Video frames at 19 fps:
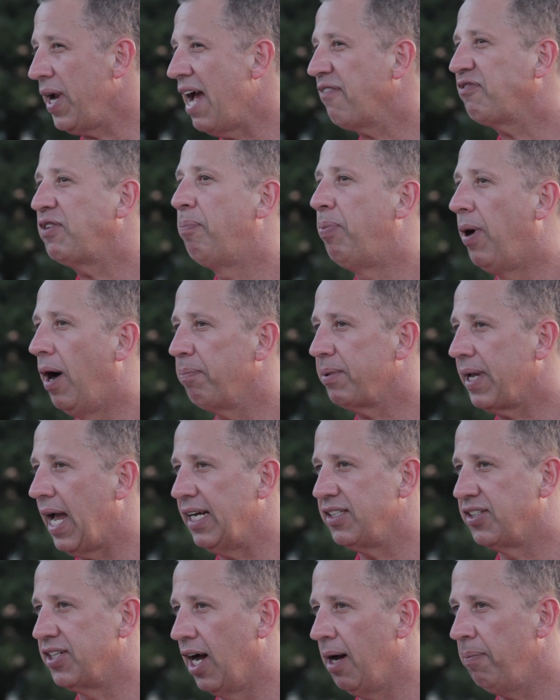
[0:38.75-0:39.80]
we have to pump
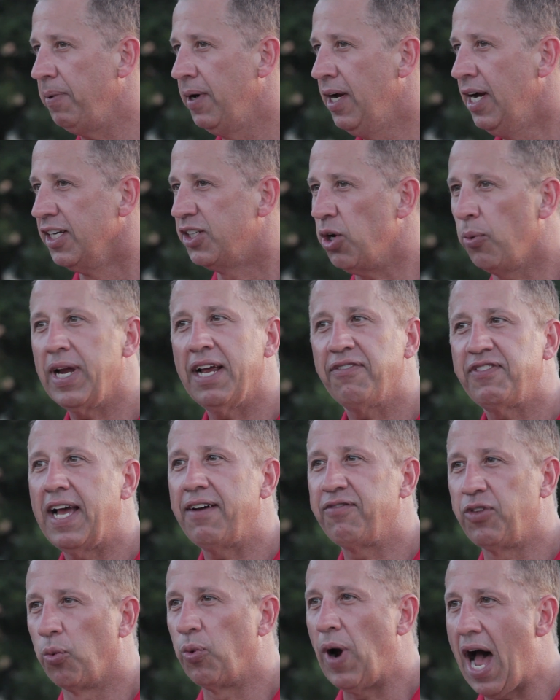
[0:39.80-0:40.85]
guys up? Don't we have to
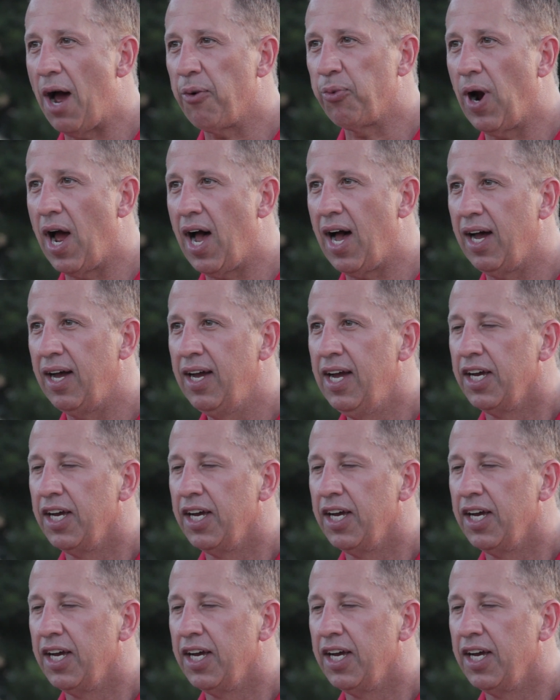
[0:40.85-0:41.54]
have the rah-rah?